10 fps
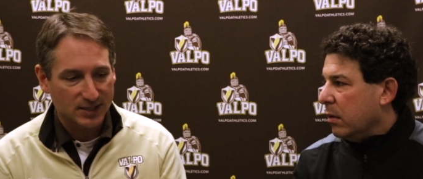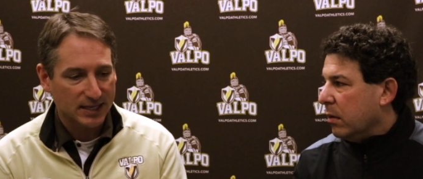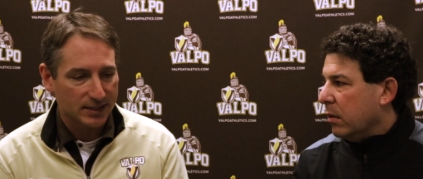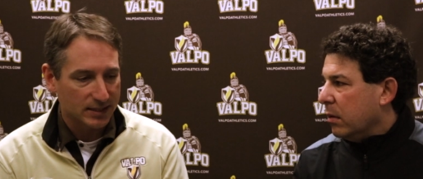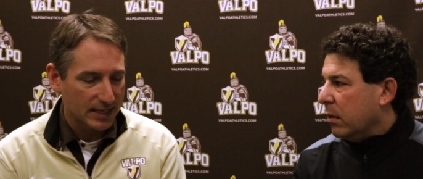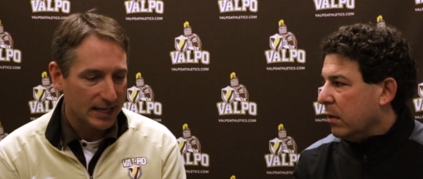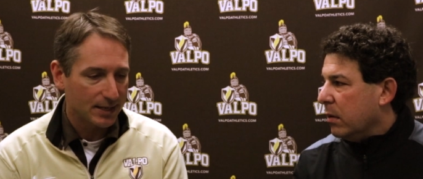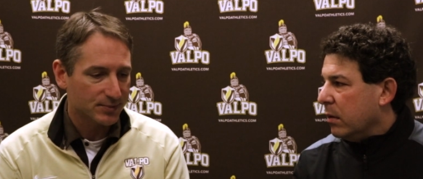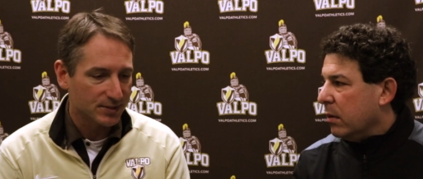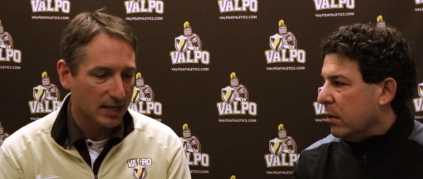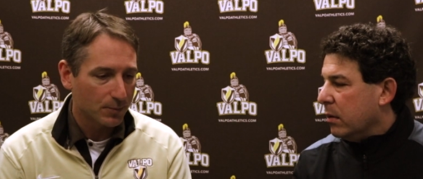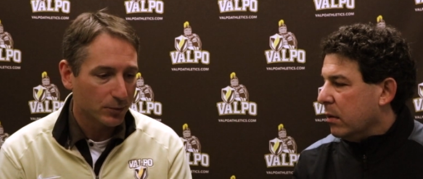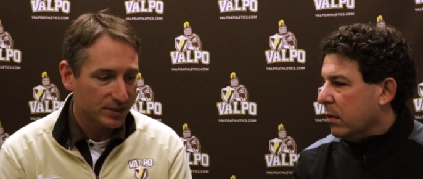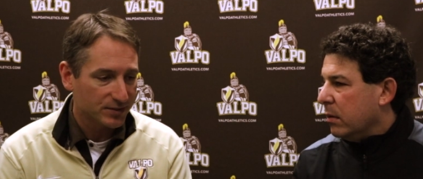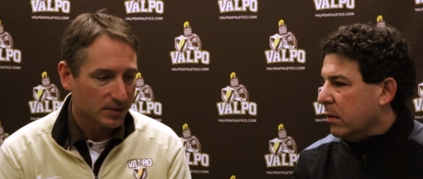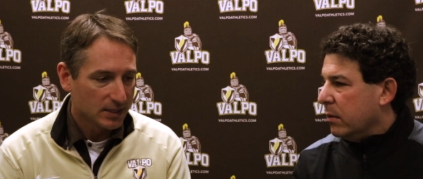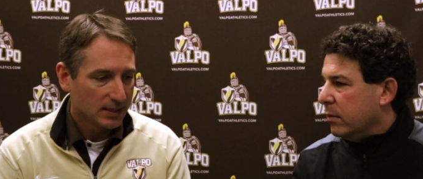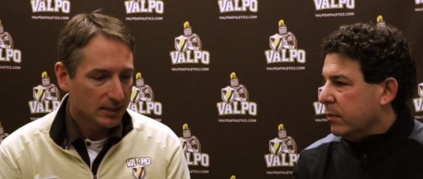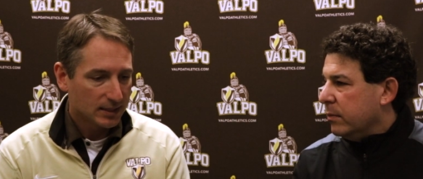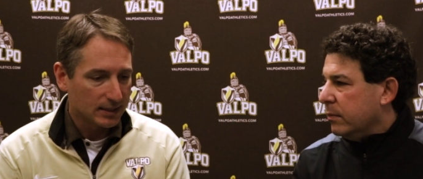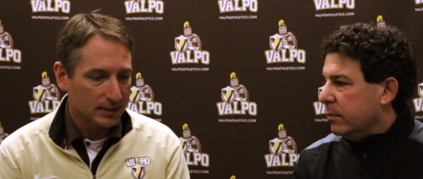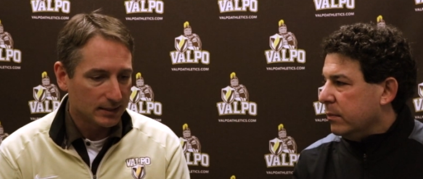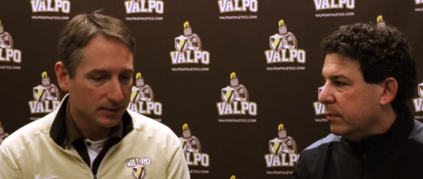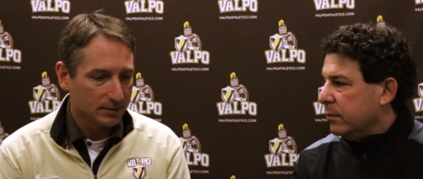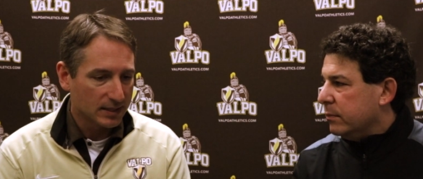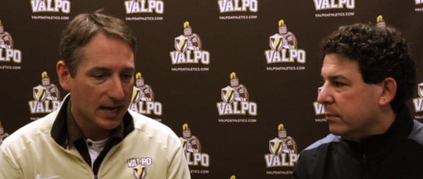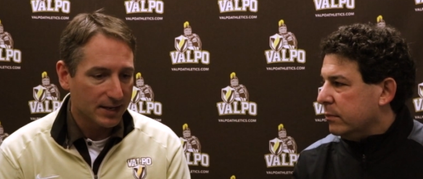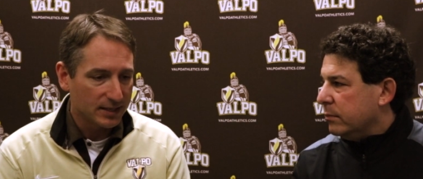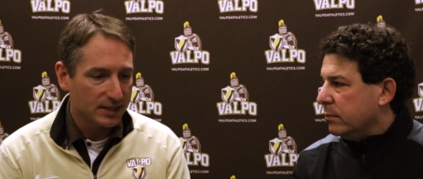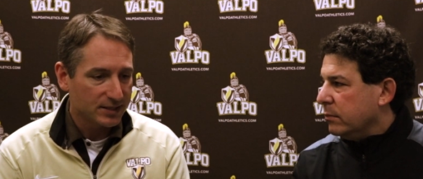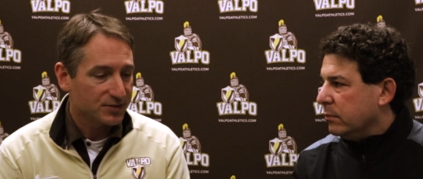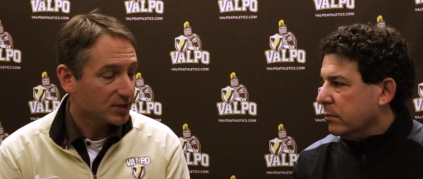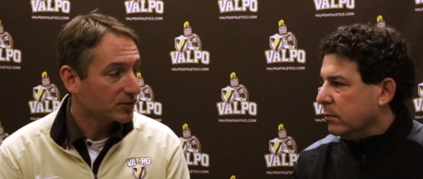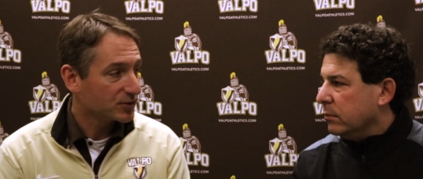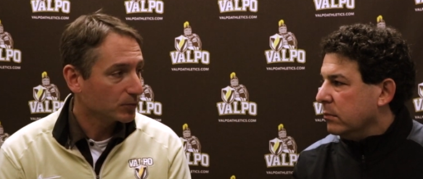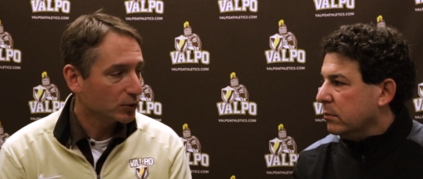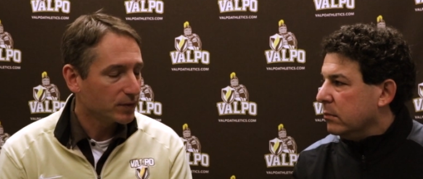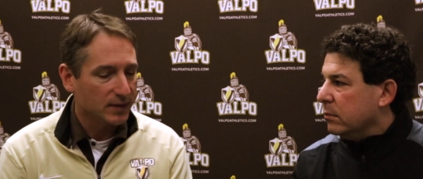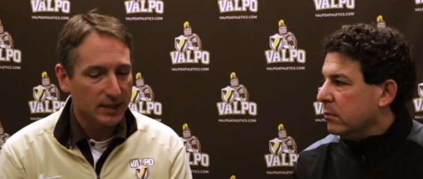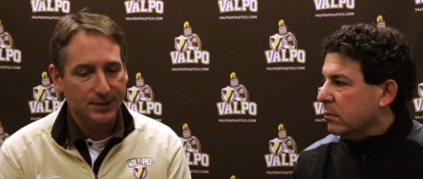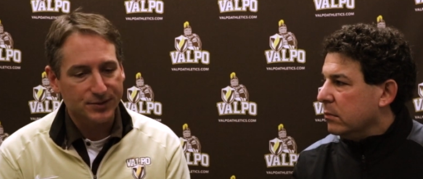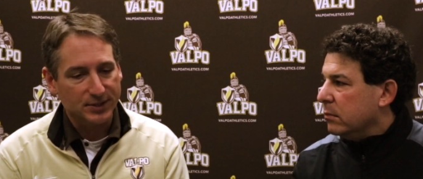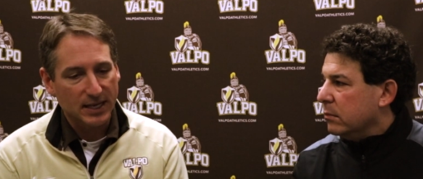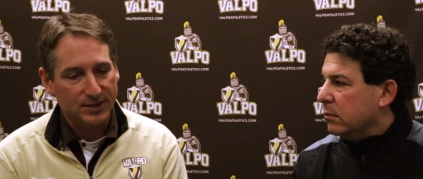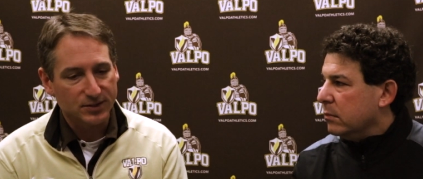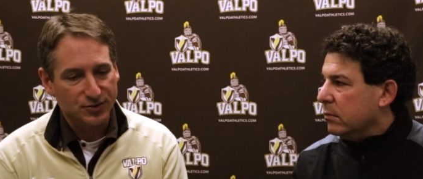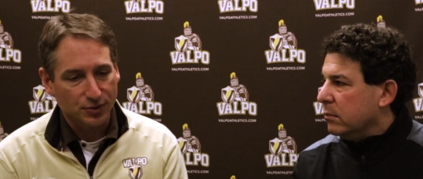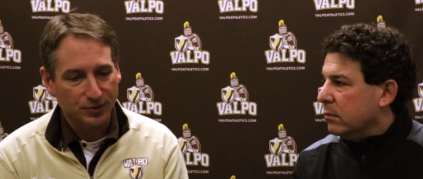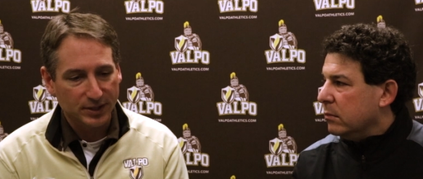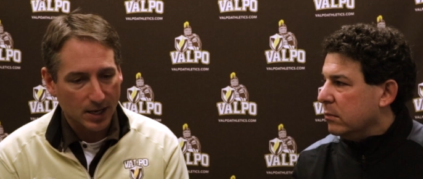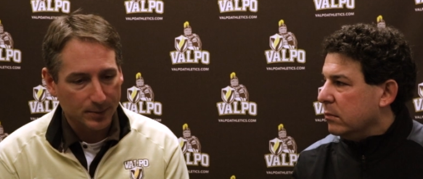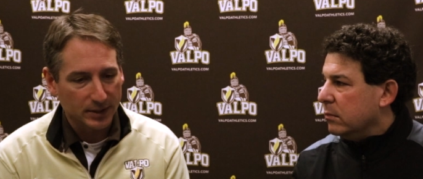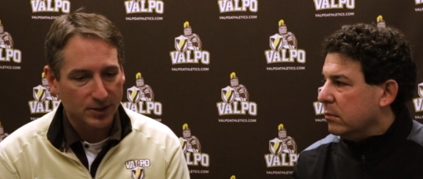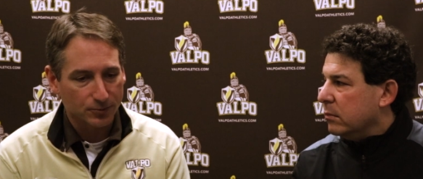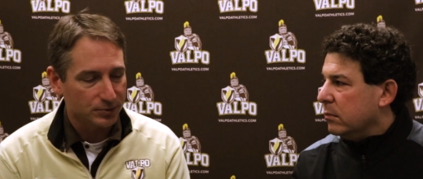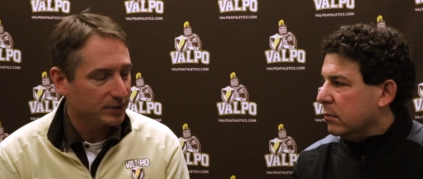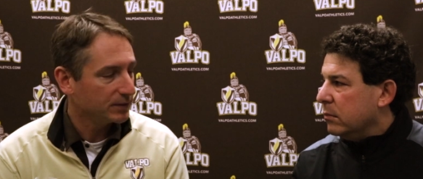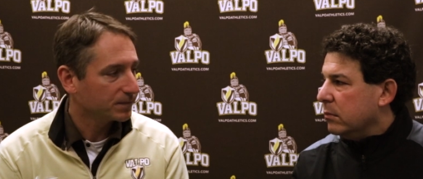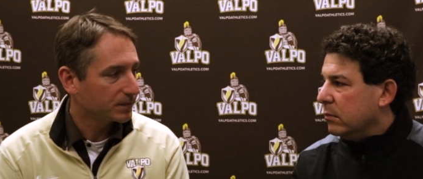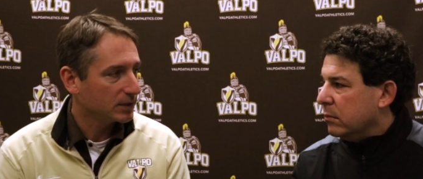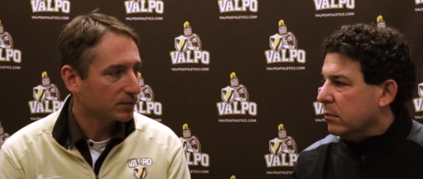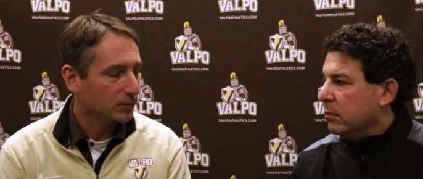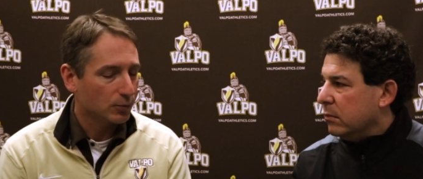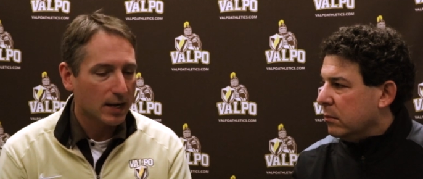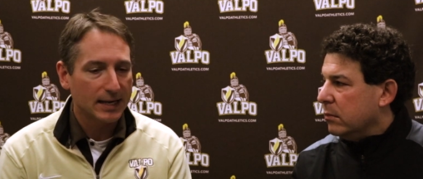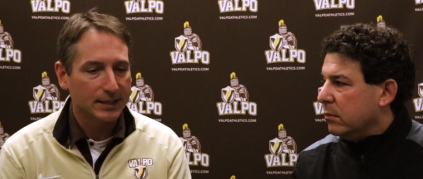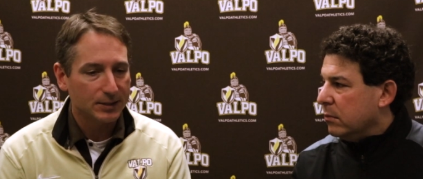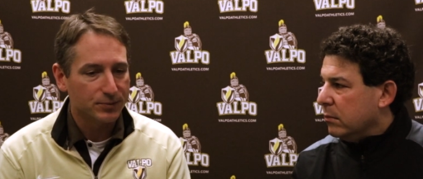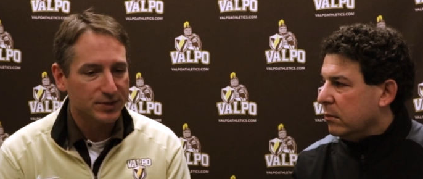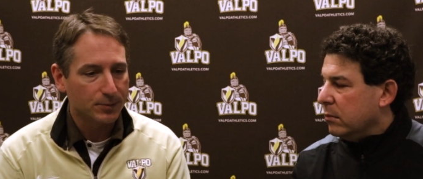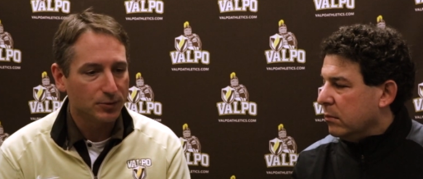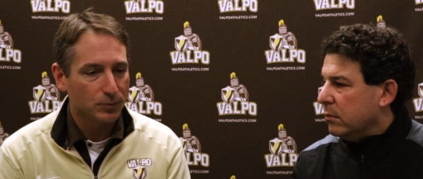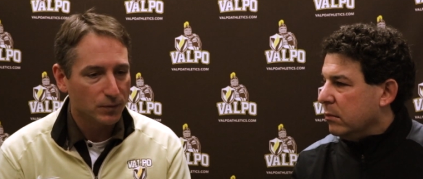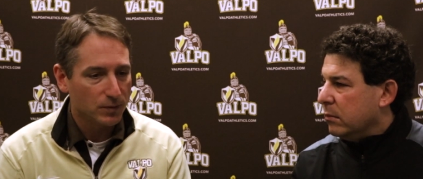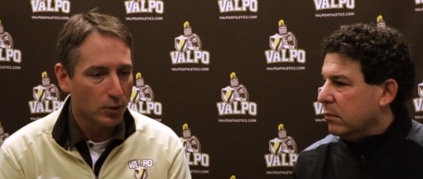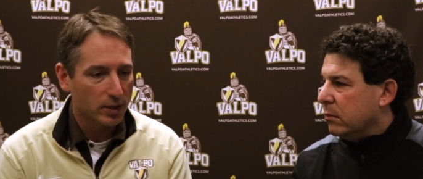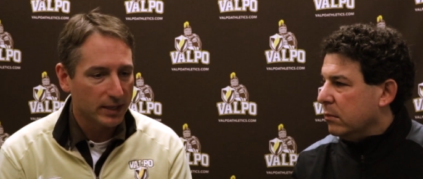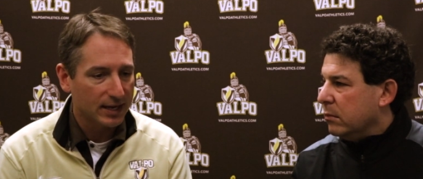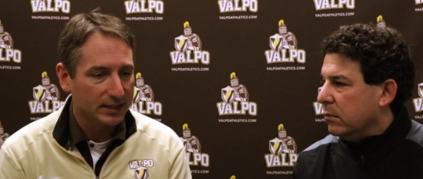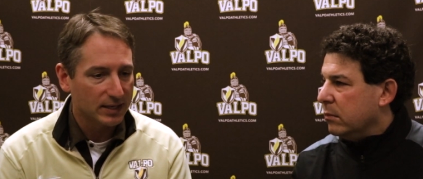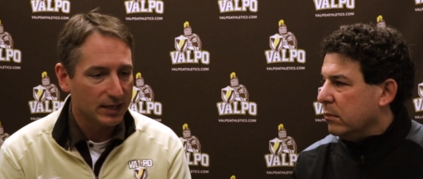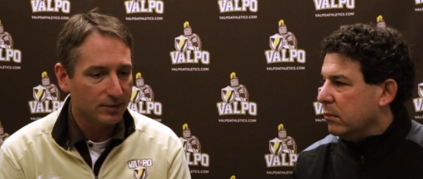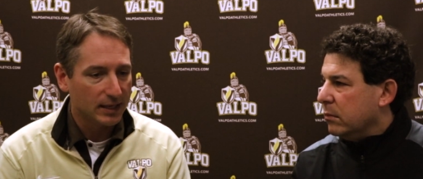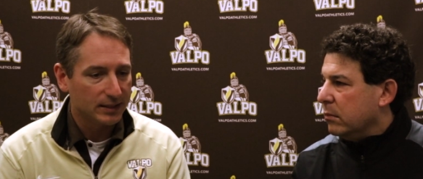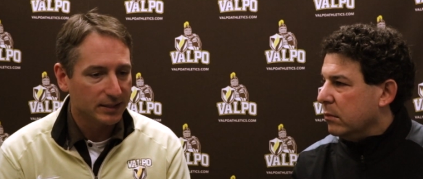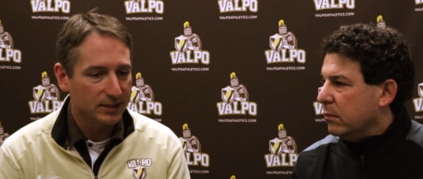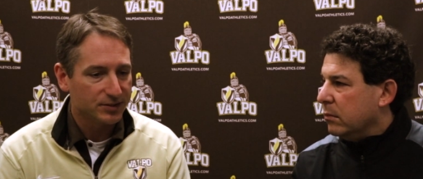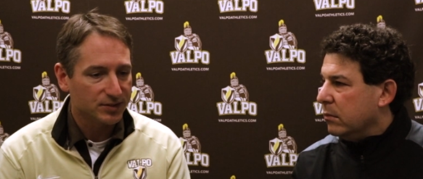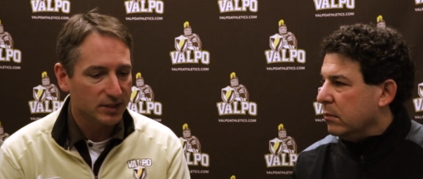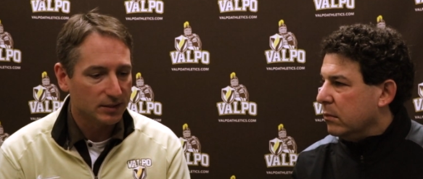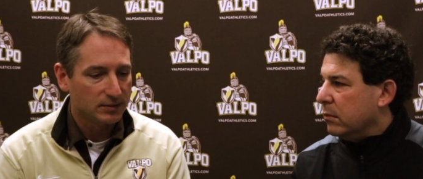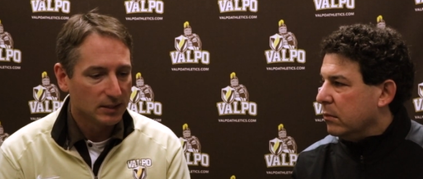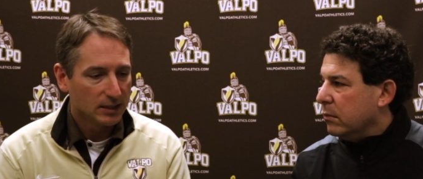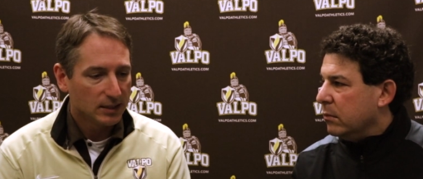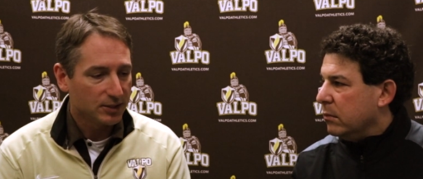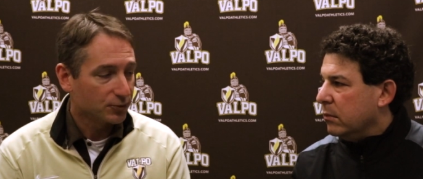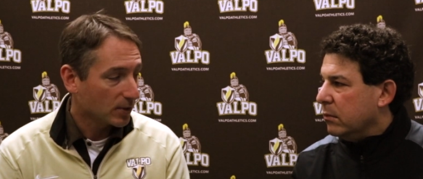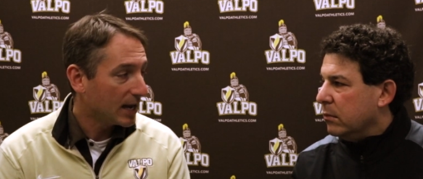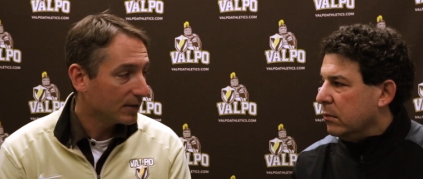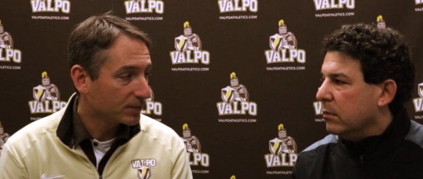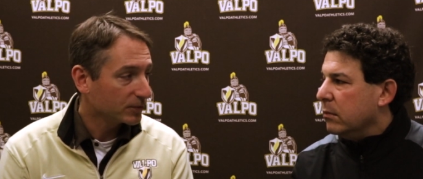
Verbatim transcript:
Speaker 1: to get into games. And, and when he's uh, gotten in, he's done some good things. And, and certainly coming in in relief uh, for Ryan, he was able to move the ball down and, and, and get us uh, a drive